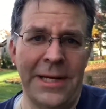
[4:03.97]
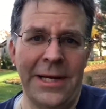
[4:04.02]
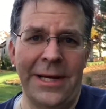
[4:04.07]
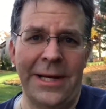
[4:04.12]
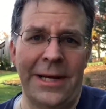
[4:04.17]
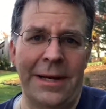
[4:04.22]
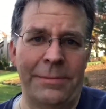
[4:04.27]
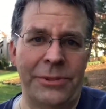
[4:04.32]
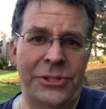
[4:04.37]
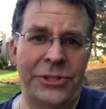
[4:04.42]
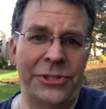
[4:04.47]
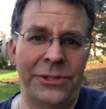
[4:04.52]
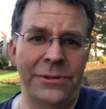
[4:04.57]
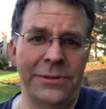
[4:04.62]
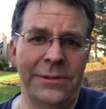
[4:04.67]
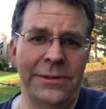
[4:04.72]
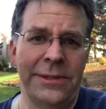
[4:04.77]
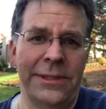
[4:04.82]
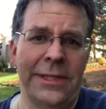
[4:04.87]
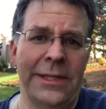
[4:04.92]
Number two,
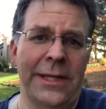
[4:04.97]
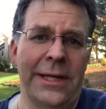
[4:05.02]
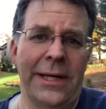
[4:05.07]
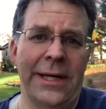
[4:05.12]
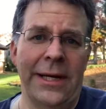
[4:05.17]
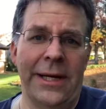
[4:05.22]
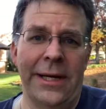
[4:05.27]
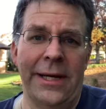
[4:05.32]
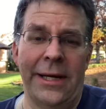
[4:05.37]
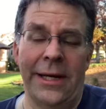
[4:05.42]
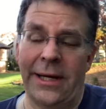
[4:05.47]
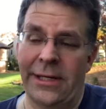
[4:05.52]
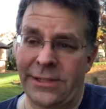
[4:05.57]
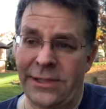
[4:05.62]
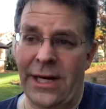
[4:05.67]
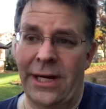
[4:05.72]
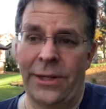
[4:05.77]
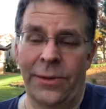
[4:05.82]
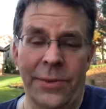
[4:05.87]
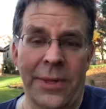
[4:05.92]
it's
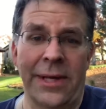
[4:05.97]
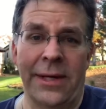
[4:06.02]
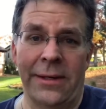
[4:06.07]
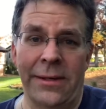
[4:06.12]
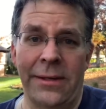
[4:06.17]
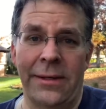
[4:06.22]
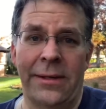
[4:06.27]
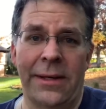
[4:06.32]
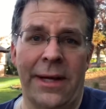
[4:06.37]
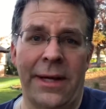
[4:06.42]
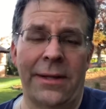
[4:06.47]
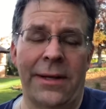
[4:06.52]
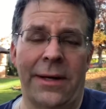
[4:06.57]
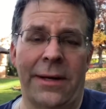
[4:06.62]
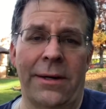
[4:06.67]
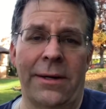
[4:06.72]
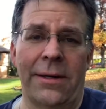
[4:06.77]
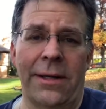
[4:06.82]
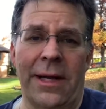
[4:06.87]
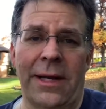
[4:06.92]
Halloween, and there are a
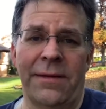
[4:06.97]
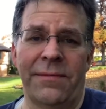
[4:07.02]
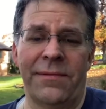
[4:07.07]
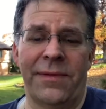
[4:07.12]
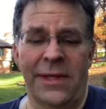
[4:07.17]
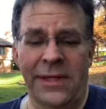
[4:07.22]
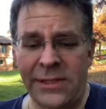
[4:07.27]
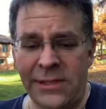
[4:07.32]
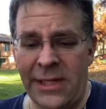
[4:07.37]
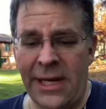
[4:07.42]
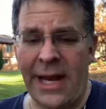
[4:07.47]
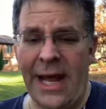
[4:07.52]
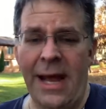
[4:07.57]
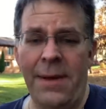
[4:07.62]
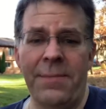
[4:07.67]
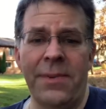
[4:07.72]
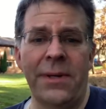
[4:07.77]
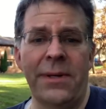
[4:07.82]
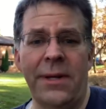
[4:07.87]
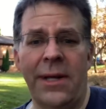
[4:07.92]
lot of things that
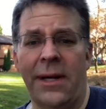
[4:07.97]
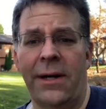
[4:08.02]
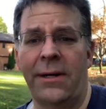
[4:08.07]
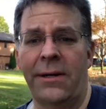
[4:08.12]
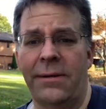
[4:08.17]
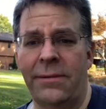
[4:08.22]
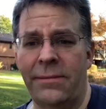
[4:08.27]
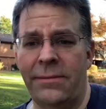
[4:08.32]
happen that are